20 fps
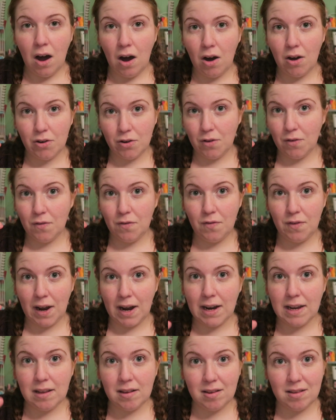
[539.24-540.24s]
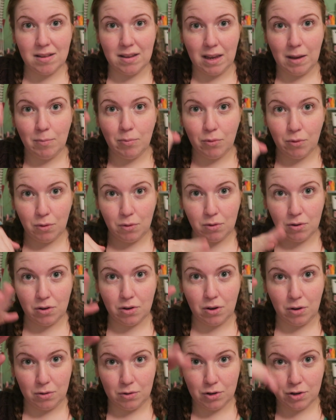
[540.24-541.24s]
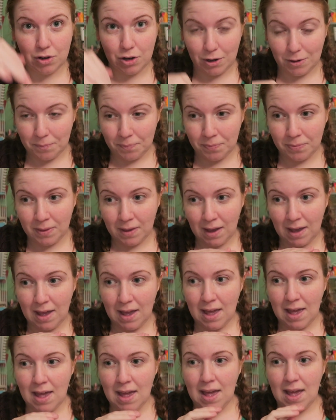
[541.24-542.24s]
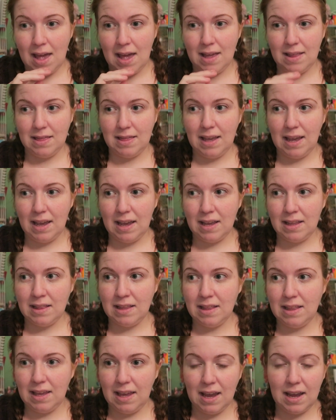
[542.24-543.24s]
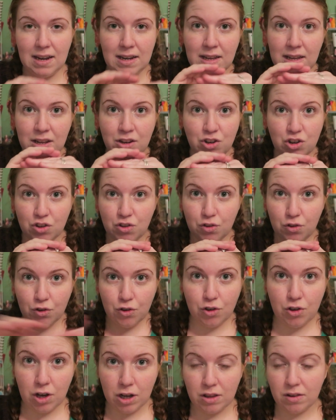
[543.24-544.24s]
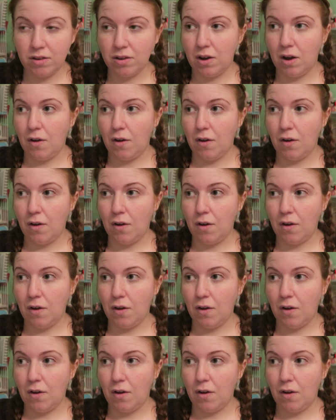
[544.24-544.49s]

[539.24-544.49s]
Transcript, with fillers: on a very steep roller coaster and then the ending just cuts